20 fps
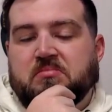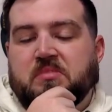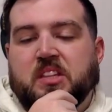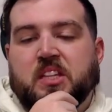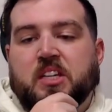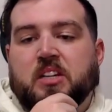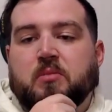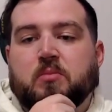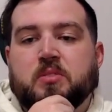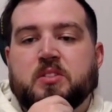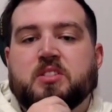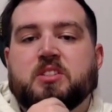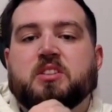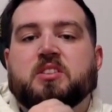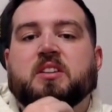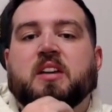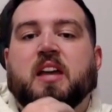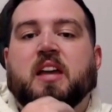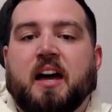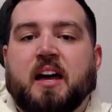There was
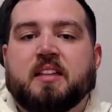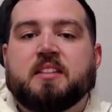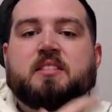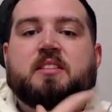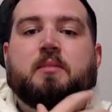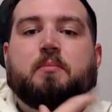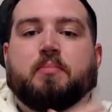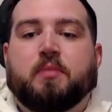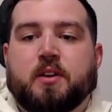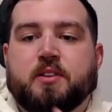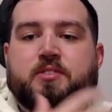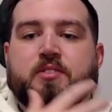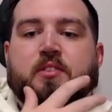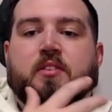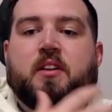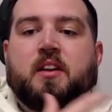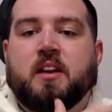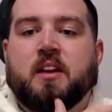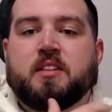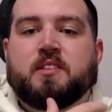just constant
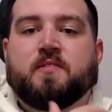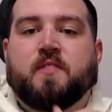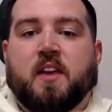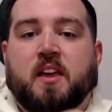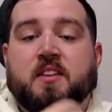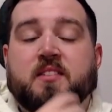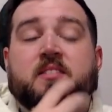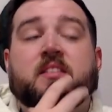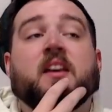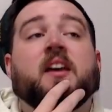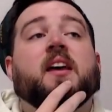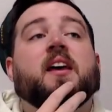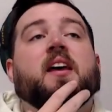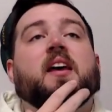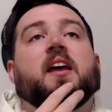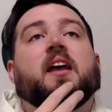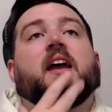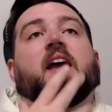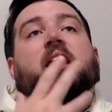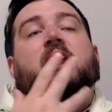pressure in his face.
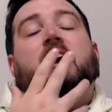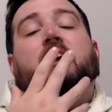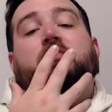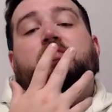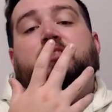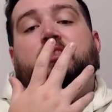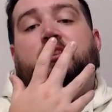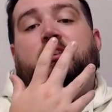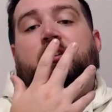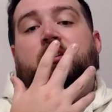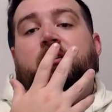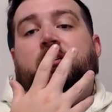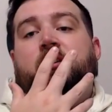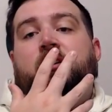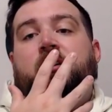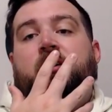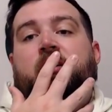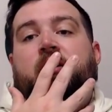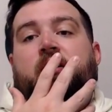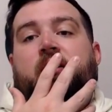And after
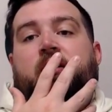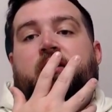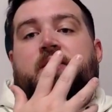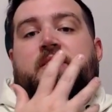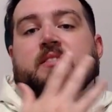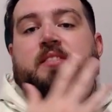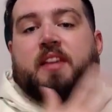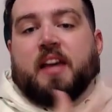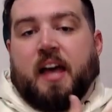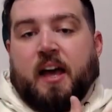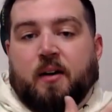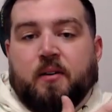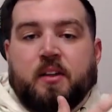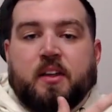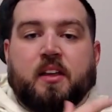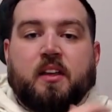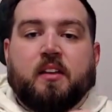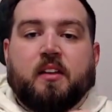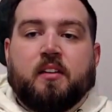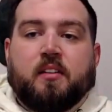
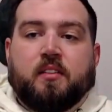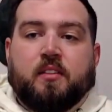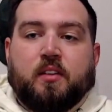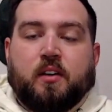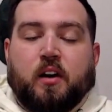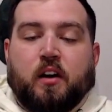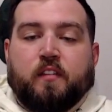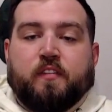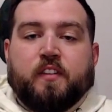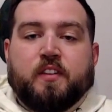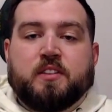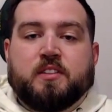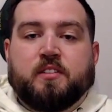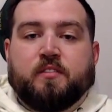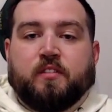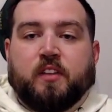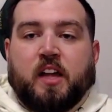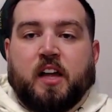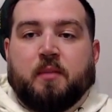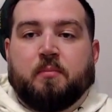touting the
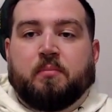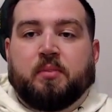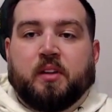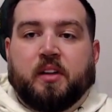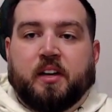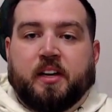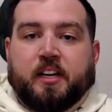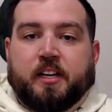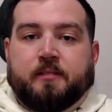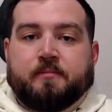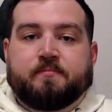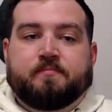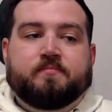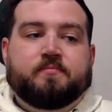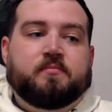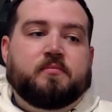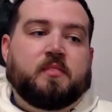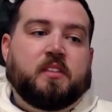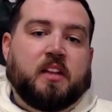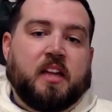offensive line play
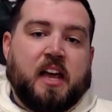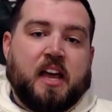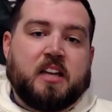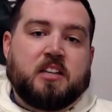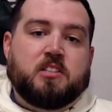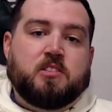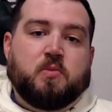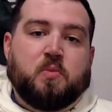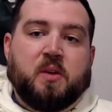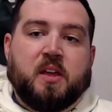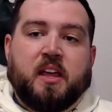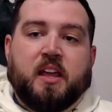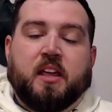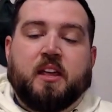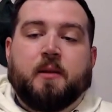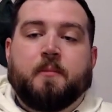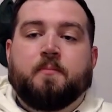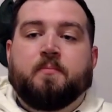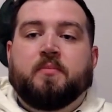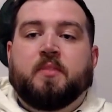last
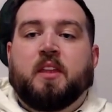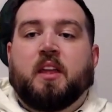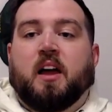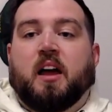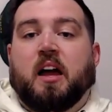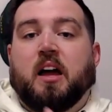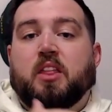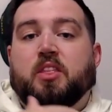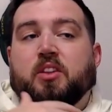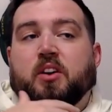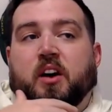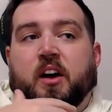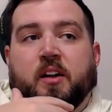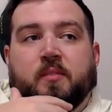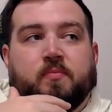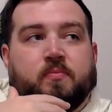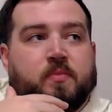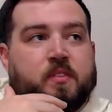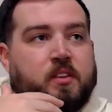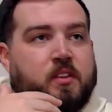week, I
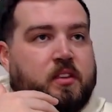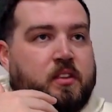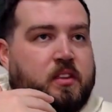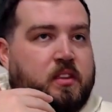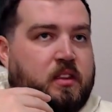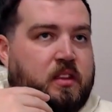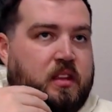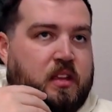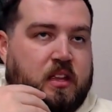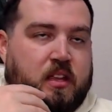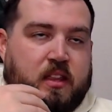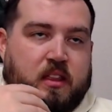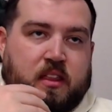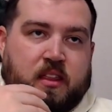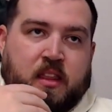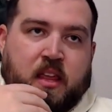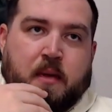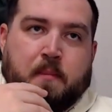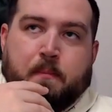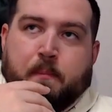thought
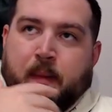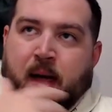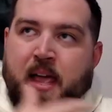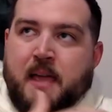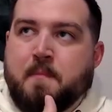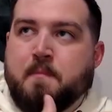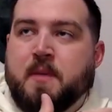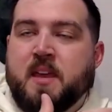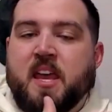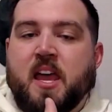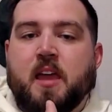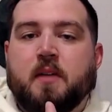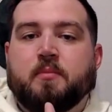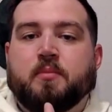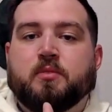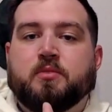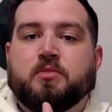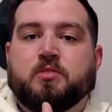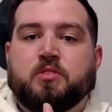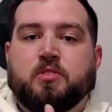they might be
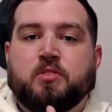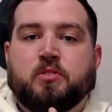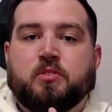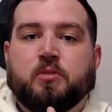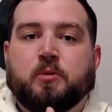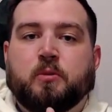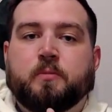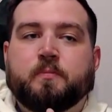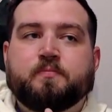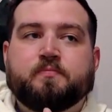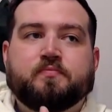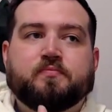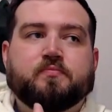able to